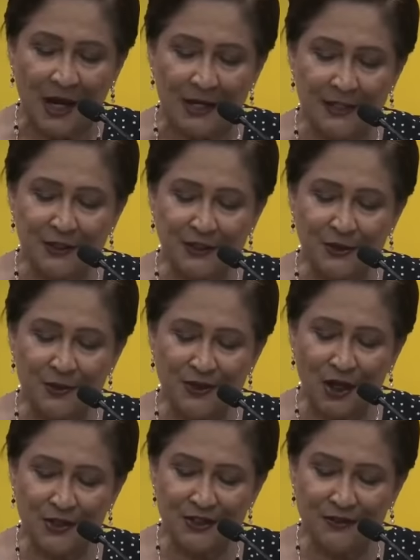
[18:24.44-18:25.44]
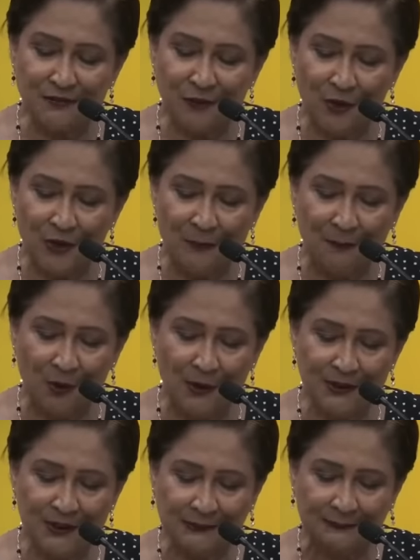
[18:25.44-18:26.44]
In its 2004
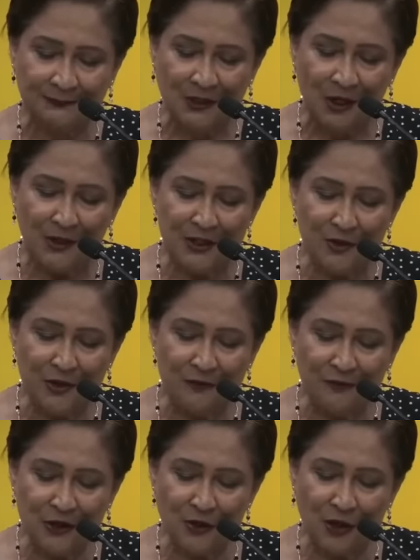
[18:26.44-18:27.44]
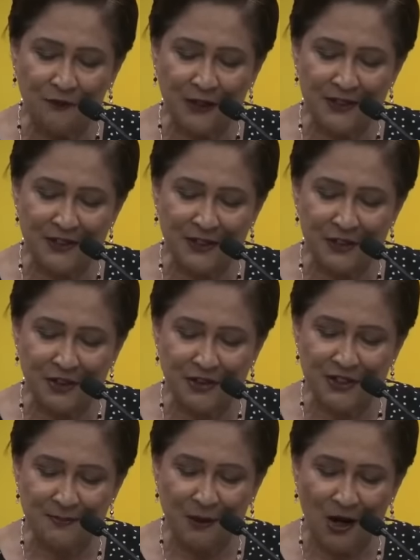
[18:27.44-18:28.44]
report on the review of
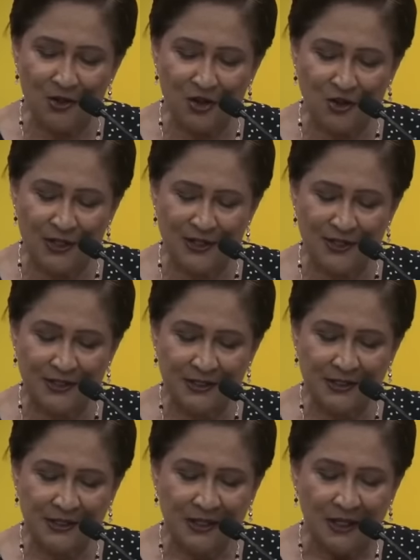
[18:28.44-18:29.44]
constituency boundaries,